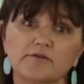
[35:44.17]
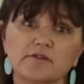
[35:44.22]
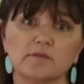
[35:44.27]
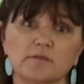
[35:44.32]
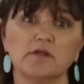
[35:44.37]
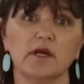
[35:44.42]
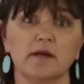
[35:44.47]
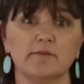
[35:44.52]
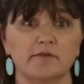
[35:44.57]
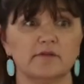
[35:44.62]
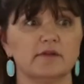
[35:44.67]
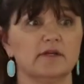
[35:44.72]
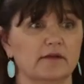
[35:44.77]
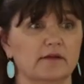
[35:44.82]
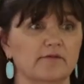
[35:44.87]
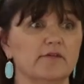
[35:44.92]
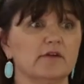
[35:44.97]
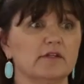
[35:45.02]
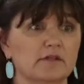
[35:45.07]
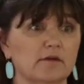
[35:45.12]
Sometimes
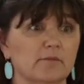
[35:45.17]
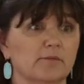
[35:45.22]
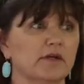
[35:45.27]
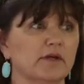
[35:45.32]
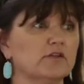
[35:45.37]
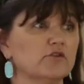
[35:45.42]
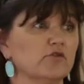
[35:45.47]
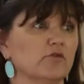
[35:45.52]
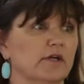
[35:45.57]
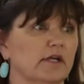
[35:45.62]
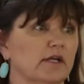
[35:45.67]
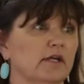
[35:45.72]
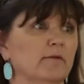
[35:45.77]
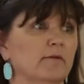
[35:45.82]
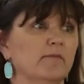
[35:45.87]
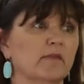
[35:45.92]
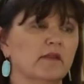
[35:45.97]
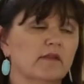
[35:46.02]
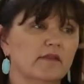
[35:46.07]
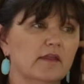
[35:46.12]
if it's a big tree,
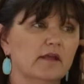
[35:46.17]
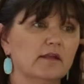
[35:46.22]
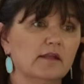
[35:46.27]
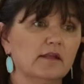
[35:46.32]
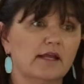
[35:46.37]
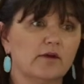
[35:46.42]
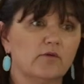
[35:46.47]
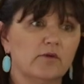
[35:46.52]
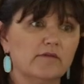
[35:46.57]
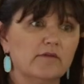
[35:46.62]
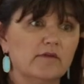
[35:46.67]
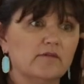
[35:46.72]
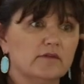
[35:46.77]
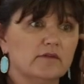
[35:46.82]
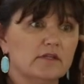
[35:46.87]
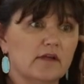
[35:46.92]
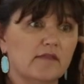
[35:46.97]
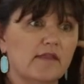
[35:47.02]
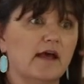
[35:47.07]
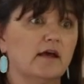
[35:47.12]
then, like we've even
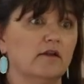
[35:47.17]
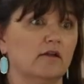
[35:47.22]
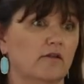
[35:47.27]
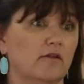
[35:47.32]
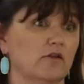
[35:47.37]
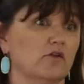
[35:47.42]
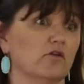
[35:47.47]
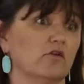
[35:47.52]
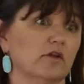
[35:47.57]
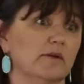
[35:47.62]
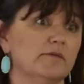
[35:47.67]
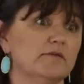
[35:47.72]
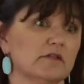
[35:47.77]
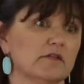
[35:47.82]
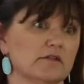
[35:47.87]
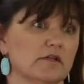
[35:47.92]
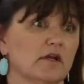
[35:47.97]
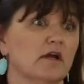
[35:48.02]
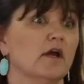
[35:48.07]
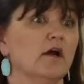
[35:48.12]
done that on the
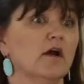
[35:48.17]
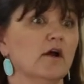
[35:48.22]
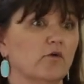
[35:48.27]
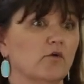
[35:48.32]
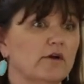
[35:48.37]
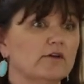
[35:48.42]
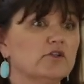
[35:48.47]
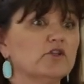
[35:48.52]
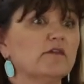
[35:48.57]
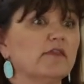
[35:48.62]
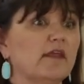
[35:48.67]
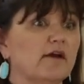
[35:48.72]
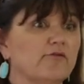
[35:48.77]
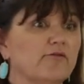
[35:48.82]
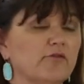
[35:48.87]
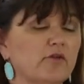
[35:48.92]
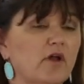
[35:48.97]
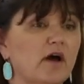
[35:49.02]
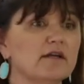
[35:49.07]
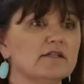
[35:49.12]
eucalyptus, we took that
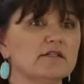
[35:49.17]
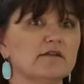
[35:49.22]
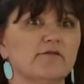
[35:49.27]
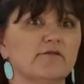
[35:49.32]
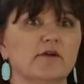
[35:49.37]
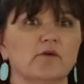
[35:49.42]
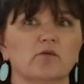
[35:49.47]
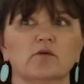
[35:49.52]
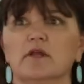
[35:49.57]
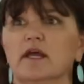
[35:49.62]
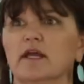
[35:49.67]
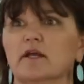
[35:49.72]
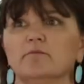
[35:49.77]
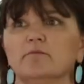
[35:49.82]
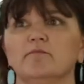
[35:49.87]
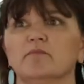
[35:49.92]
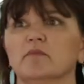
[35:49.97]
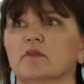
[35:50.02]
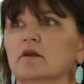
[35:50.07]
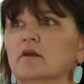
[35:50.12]
philosophy. We're like,
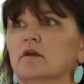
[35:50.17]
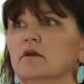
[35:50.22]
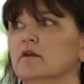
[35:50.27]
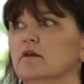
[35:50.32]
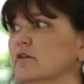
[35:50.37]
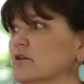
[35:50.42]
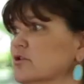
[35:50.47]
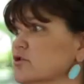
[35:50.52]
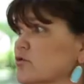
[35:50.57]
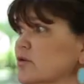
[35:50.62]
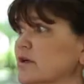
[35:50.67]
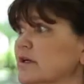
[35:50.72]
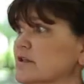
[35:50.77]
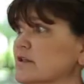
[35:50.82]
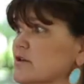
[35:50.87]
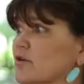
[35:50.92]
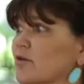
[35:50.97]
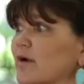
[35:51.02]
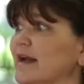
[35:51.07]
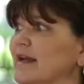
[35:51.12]
the tree
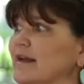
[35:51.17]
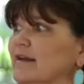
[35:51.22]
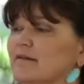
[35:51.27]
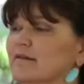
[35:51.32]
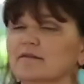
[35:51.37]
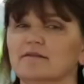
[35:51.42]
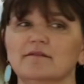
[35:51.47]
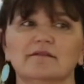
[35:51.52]
is great.